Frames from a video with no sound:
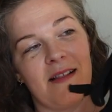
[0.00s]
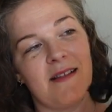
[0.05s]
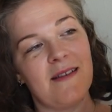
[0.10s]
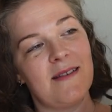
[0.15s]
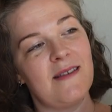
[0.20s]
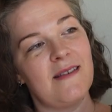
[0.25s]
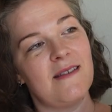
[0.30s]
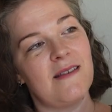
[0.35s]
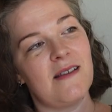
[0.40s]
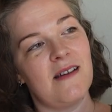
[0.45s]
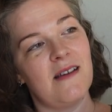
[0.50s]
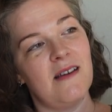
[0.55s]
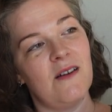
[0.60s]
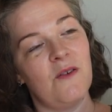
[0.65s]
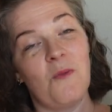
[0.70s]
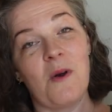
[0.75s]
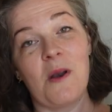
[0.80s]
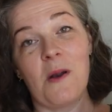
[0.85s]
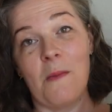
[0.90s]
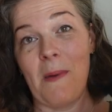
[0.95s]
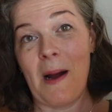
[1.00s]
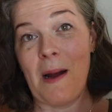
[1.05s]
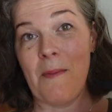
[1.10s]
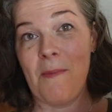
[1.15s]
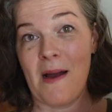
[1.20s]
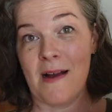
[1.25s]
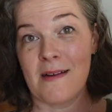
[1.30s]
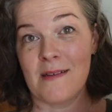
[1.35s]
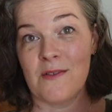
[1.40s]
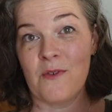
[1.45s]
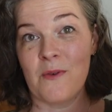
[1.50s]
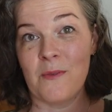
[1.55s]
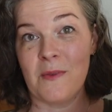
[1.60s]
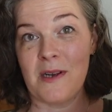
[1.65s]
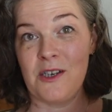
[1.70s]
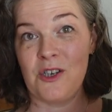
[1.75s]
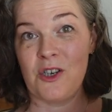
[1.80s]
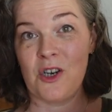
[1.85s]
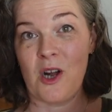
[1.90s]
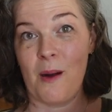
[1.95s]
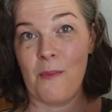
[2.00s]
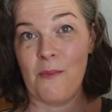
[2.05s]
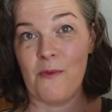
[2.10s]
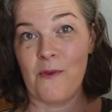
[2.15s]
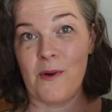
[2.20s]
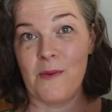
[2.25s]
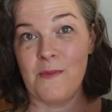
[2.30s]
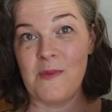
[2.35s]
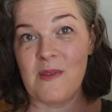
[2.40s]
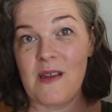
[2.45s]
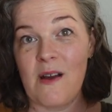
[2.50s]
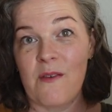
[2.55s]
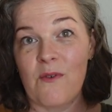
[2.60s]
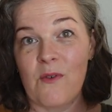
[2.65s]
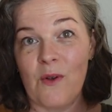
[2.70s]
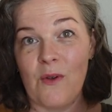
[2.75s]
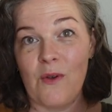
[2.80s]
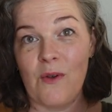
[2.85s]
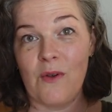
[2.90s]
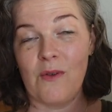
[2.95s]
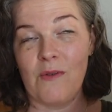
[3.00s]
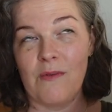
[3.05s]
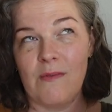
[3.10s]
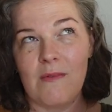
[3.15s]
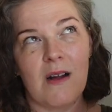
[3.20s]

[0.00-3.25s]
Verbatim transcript: This is a, one of my bags for my shop from several,